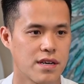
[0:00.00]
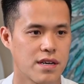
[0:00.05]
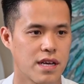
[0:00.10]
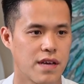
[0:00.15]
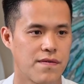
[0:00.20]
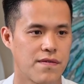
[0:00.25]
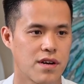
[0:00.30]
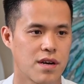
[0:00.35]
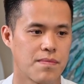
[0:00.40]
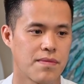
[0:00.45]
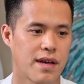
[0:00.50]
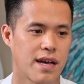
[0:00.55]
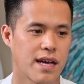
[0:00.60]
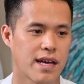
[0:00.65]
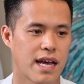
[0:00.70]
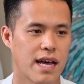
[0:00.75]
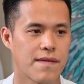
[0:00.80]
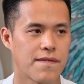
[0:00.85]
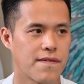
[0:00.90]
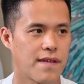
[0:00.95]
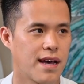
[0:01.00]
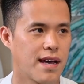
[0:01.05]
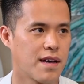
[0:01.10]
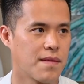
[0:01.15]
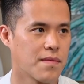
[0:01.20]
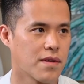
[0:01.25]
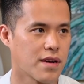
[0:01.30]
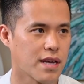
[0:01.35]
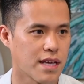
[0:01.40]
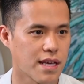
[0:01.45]
If you're applying
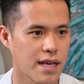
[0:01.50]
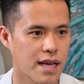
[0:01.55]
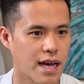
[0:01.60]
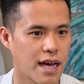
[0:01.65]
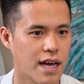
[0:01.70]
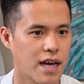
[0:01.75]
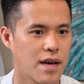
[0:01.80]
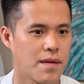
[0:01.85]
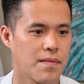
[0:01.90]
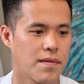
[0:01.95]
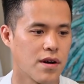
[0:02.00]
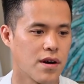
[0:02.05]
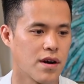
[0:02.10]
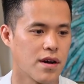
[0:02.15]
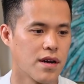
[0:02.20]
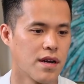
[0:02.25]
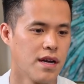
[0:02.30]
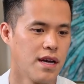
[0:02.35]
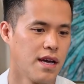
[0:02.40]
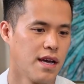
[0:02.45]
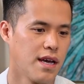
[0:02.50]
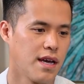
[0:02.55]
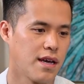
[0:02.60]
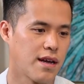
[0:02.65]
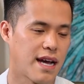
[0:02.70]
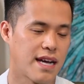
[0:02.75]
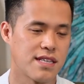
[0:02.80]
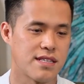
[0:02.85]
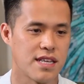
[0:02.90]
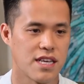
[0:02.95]
FM or EM or
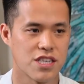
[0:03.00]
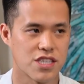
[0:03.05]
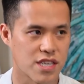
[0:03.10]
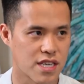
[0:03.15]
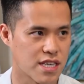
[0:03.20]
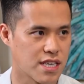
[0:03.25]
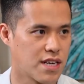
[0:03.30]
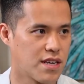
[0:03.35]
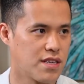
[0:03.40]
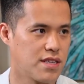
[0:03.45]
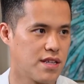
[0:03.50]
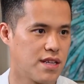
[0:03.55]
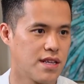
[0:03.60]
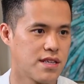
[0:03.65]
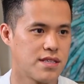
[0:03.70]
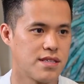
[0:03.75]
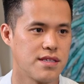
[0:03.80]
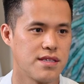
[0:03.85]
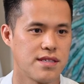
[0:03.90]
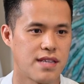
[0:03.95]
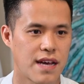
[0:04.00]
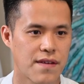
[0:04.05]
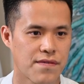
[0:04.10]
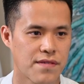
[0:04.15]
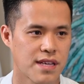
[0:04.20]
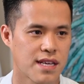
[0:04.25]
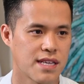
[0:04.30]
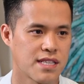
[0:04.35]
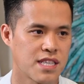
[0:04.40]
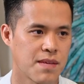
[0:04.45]
anesthesia, there's
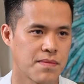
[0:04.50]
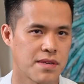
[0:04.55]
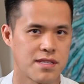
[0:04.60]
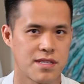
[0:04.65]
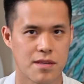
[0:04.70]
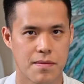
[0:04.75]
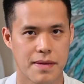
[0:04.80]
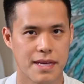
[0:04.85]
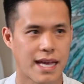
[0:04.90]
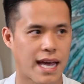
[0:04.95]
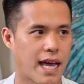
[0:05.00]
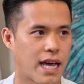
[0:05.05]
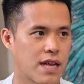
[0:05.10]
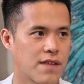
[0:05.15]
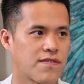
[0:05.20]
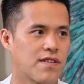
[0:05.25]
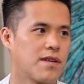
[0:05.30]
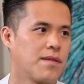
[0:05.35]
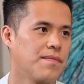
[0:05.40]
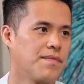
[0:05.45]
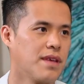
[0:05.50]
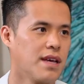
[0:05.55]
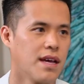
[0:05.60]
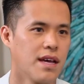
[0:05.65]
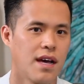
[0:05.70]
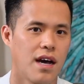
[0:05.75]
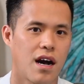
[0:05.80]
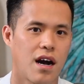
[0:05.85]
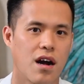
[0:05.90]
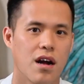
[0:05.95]
definitely something to be gained from
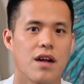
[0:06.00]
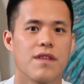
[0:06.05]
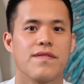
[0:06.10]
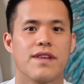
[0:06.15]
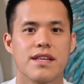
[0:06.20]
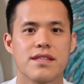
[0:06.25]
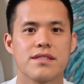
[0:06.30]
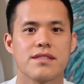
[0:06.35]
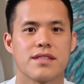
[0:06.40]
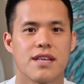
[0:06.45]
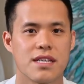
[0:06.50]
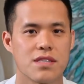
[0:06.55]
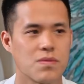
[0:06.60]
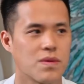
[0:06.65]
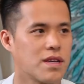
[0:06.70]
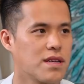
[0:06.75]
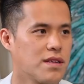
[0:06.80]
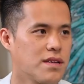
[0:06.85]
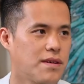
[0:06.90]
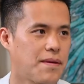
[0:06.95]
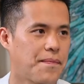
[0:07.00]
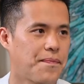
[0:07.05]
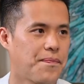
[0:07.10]
our events as well.